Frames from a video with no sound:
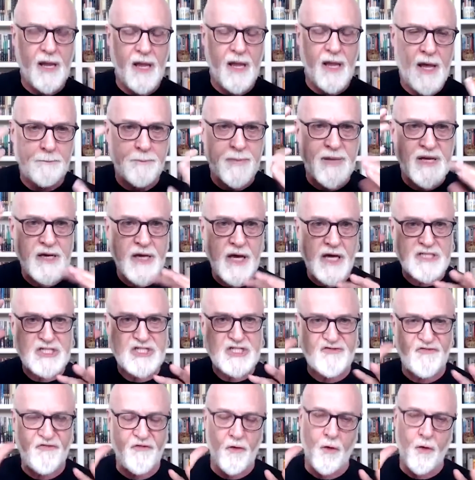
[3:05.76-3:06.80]
up
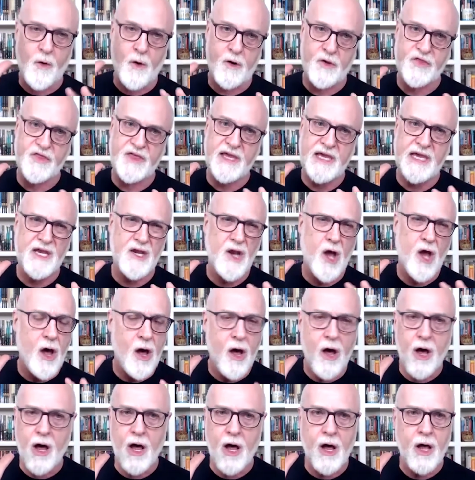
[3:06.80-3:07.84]
gushed forth. It
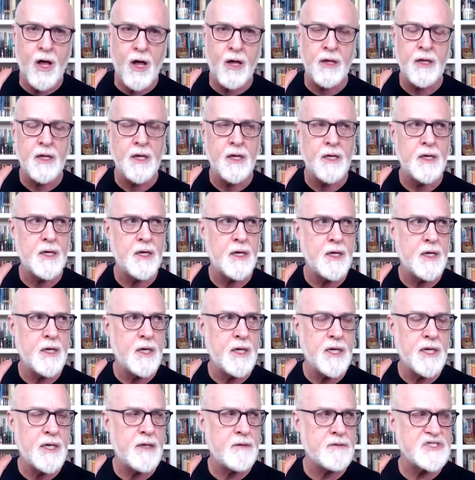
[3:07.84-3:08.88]
all,
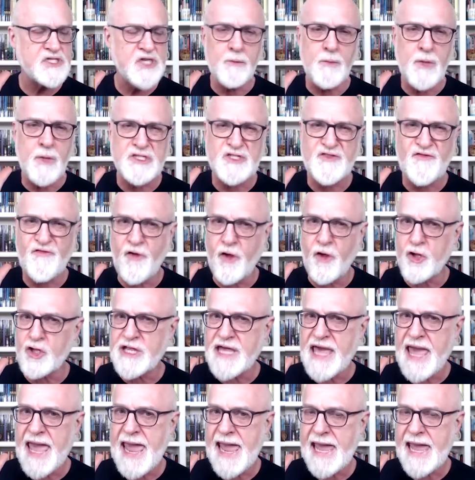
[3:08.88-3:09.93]
it was almost
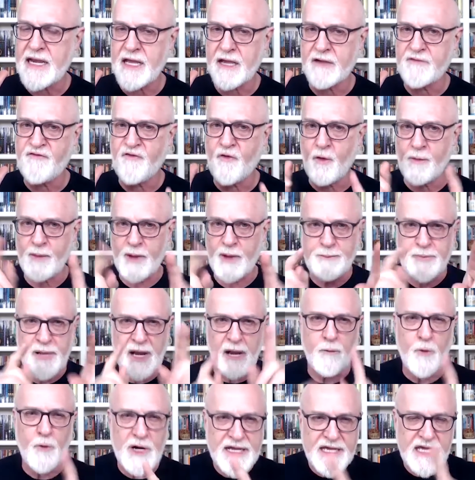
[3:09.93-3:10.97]
volcanic for me. But I
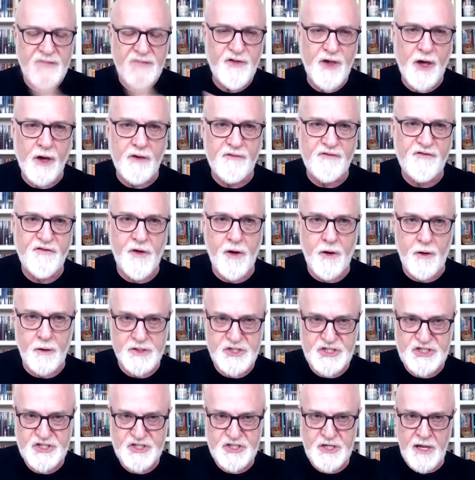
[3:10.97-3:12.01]
want to give you a
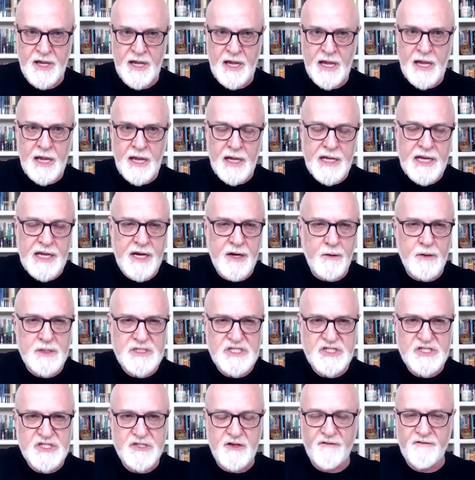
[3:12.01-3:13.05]
verse Okay. Here
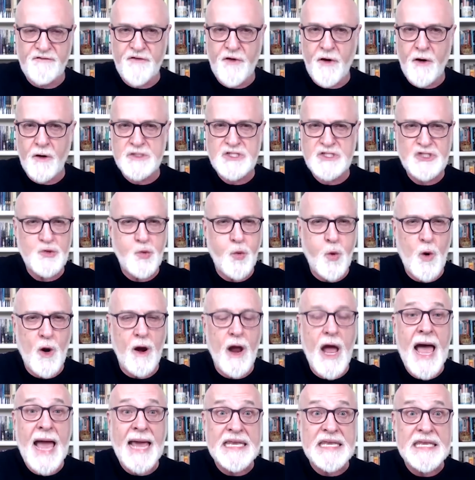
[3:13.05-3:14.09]
is the verse where
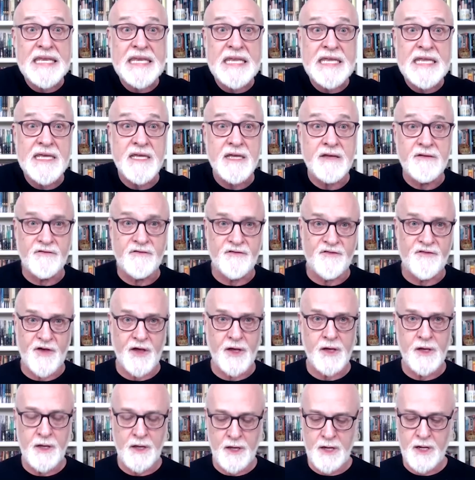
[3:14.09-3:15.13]
I live
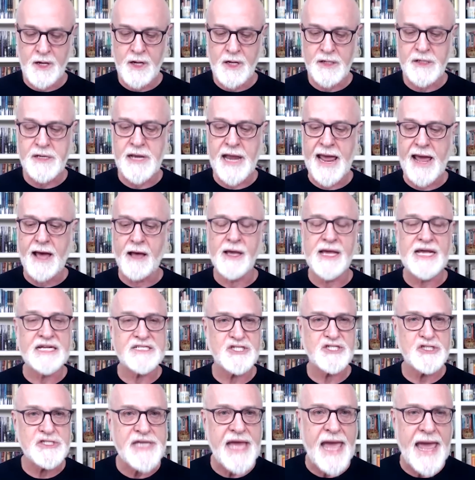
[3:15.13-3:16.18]
now. It's
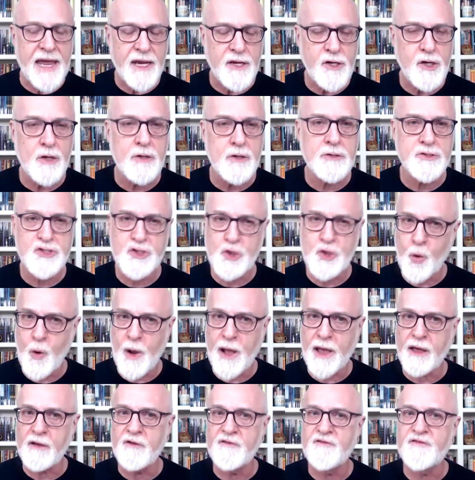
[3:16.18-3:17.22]
Daniel
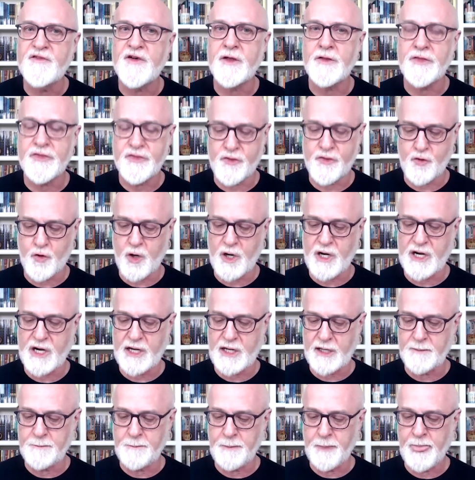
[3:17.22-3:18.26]
12,
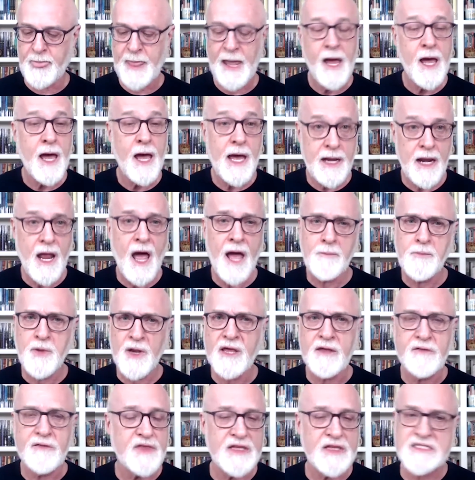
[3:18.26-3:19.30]
3. And I
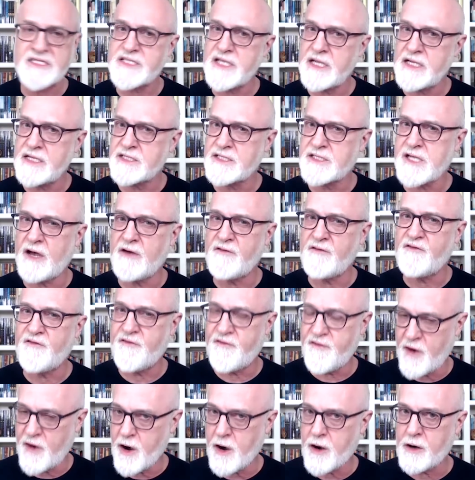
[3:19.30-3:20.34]
believe this is a
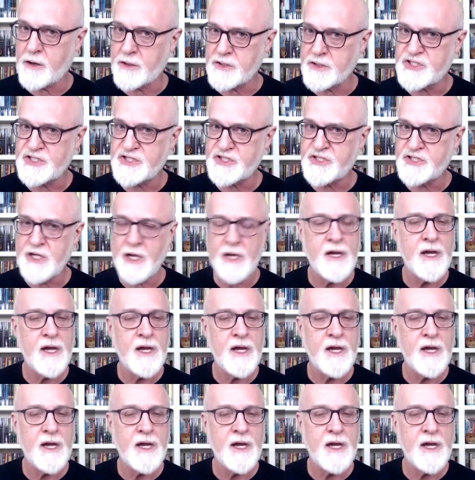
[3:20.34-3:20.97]
verse